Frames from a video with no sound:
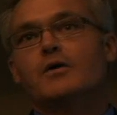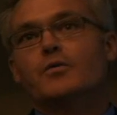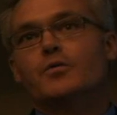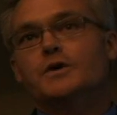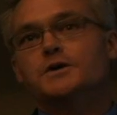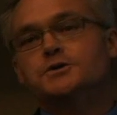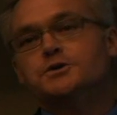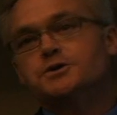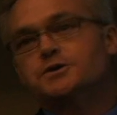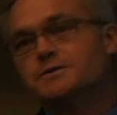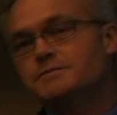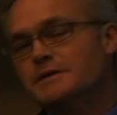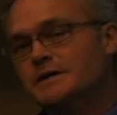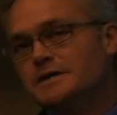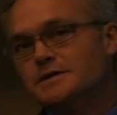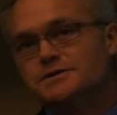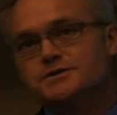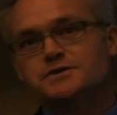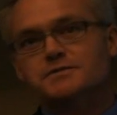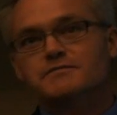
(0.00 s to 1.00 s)
which
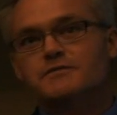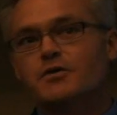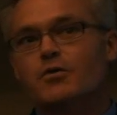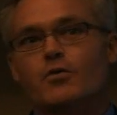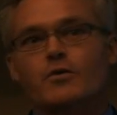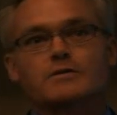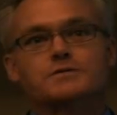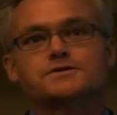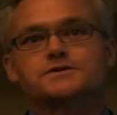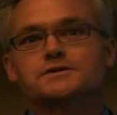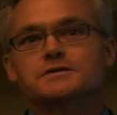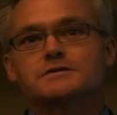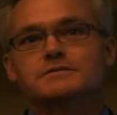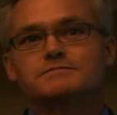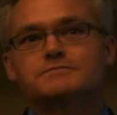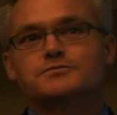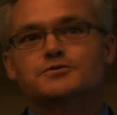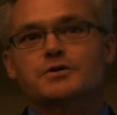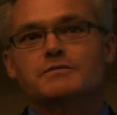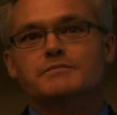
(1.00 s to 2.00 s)
is, of course, a
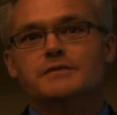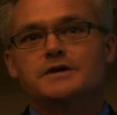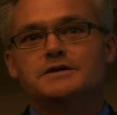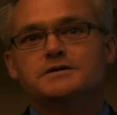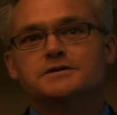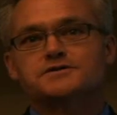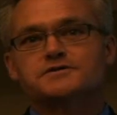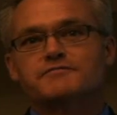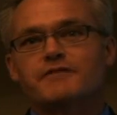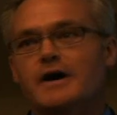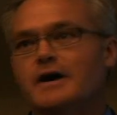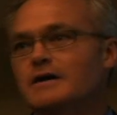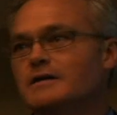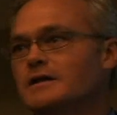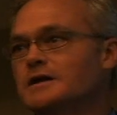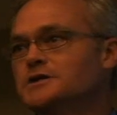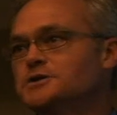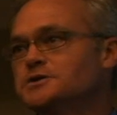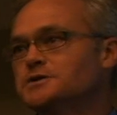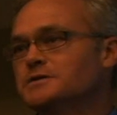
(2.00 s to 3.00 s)
tremendous
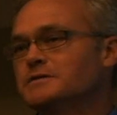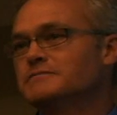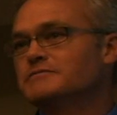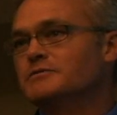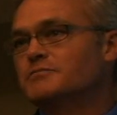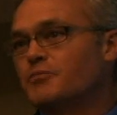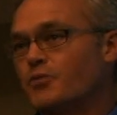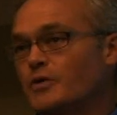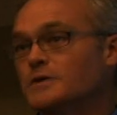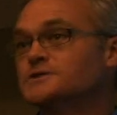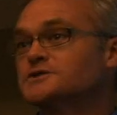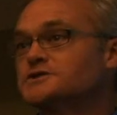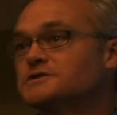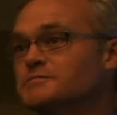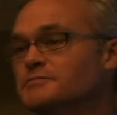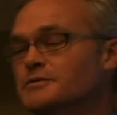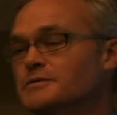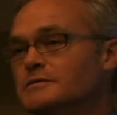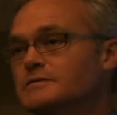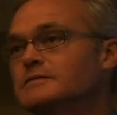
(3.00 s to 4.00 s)
violation of the
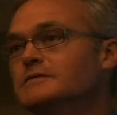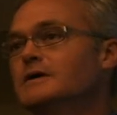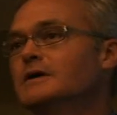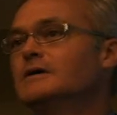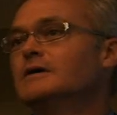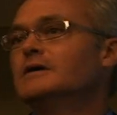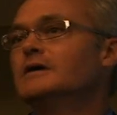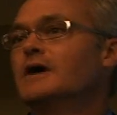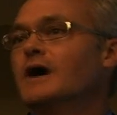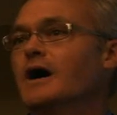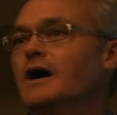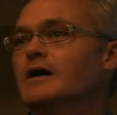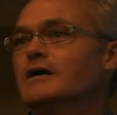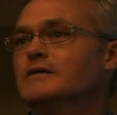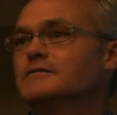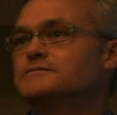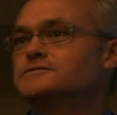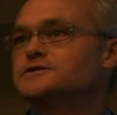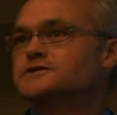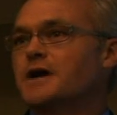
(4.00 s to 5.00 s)
principle
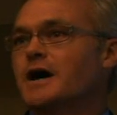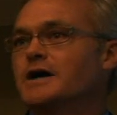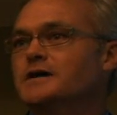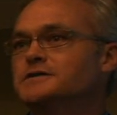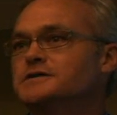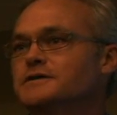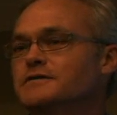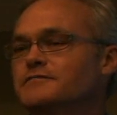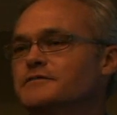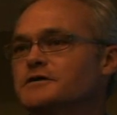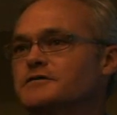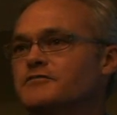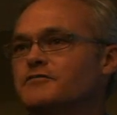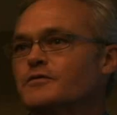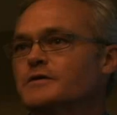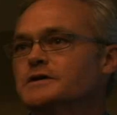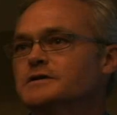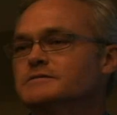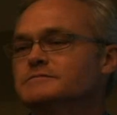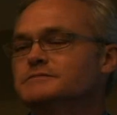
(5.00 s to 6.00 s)
of scientific
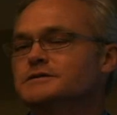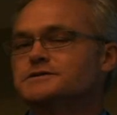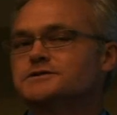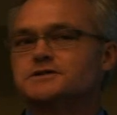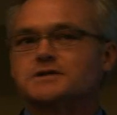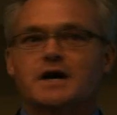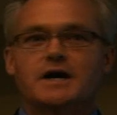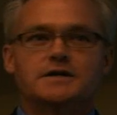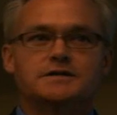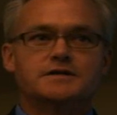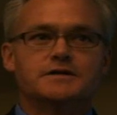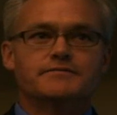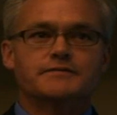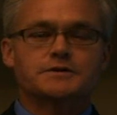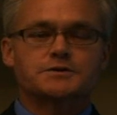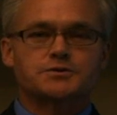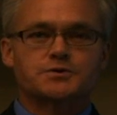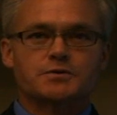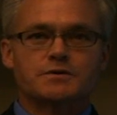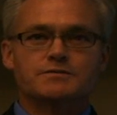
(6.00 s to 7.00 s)
freedom and
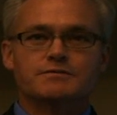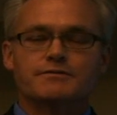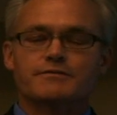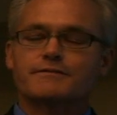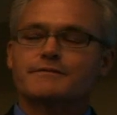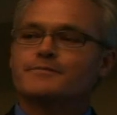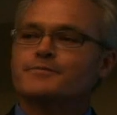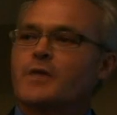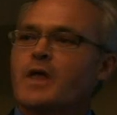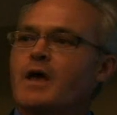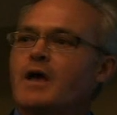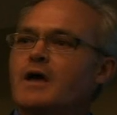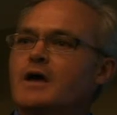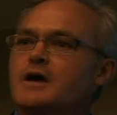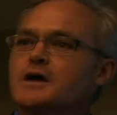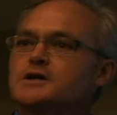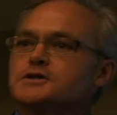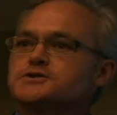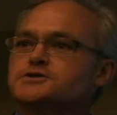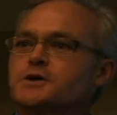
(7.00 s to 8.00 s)
scientific truth.
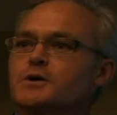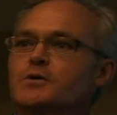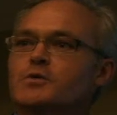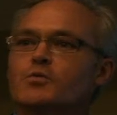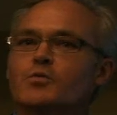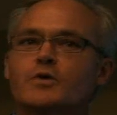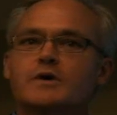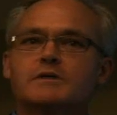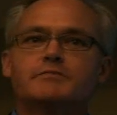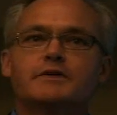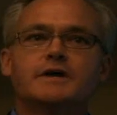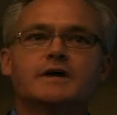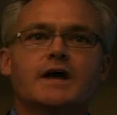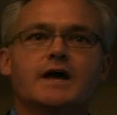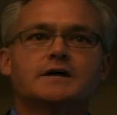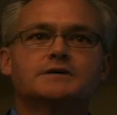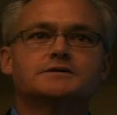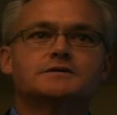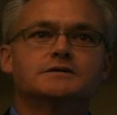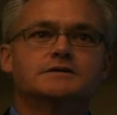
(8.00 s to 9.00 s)
So we
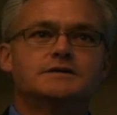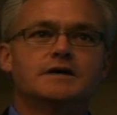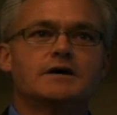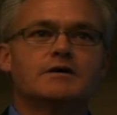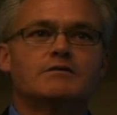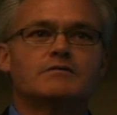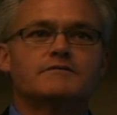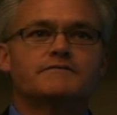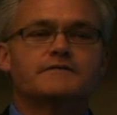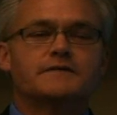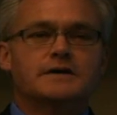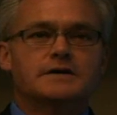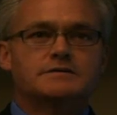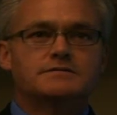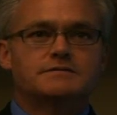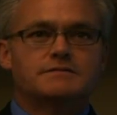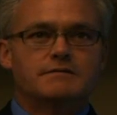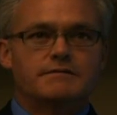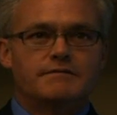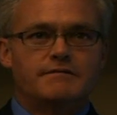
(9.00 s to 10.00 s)
began to delve
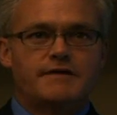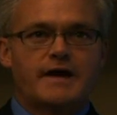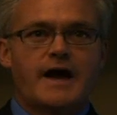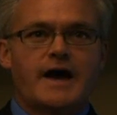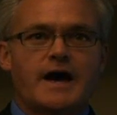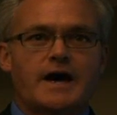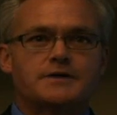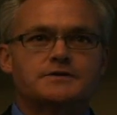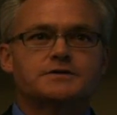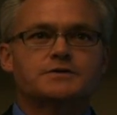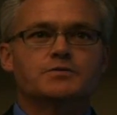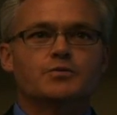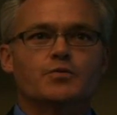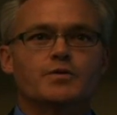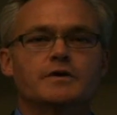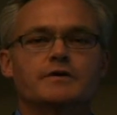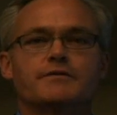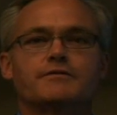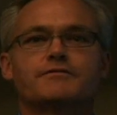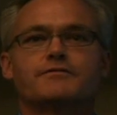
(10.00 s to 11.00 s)
into that
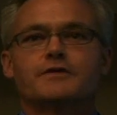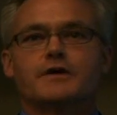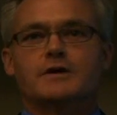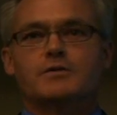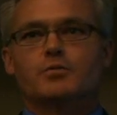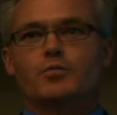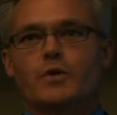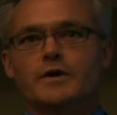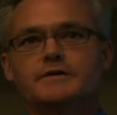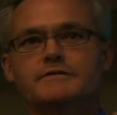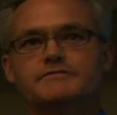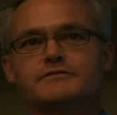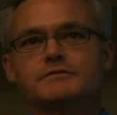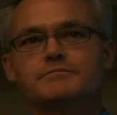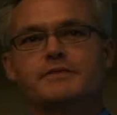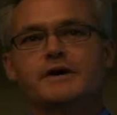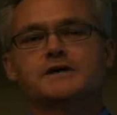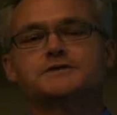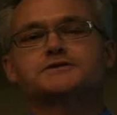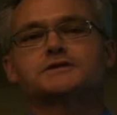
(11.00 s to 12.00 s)
with uh, one of the
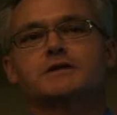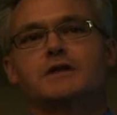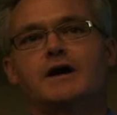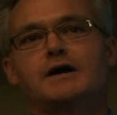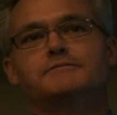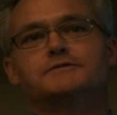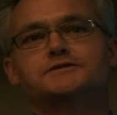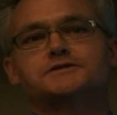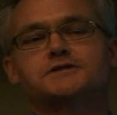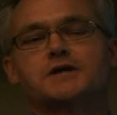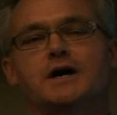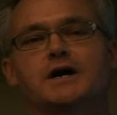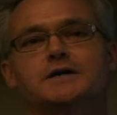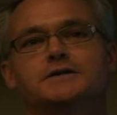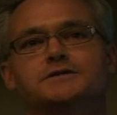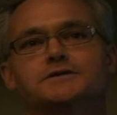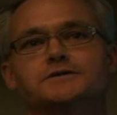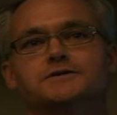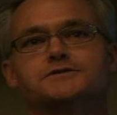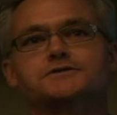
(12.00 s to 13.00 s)
best climate
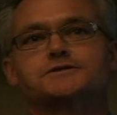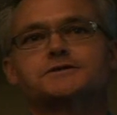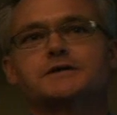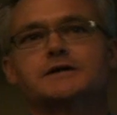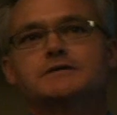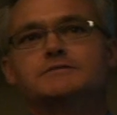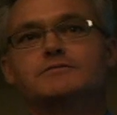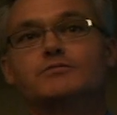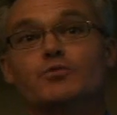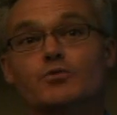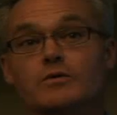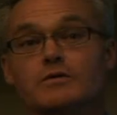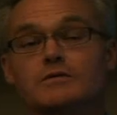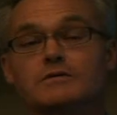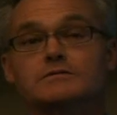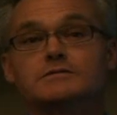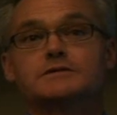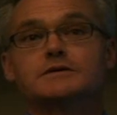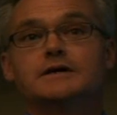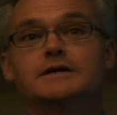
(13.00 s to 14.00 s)
scientists in the
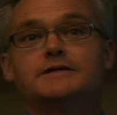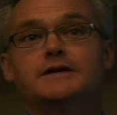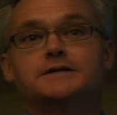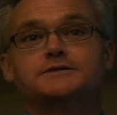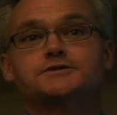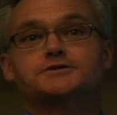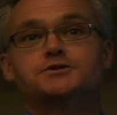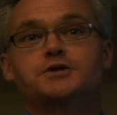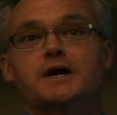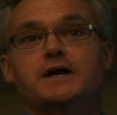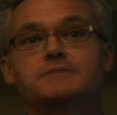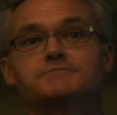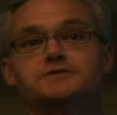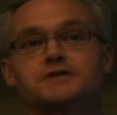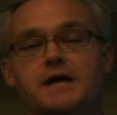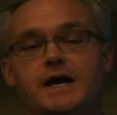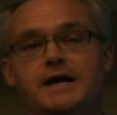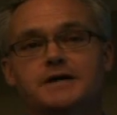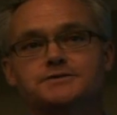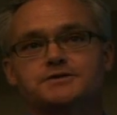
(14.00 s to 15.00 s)
world, and that's
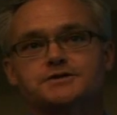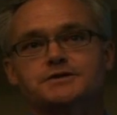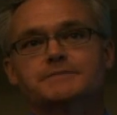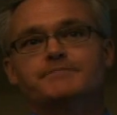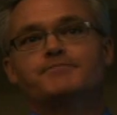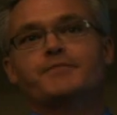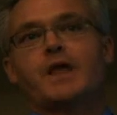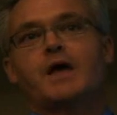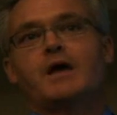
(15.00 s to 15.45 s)
James Hansen,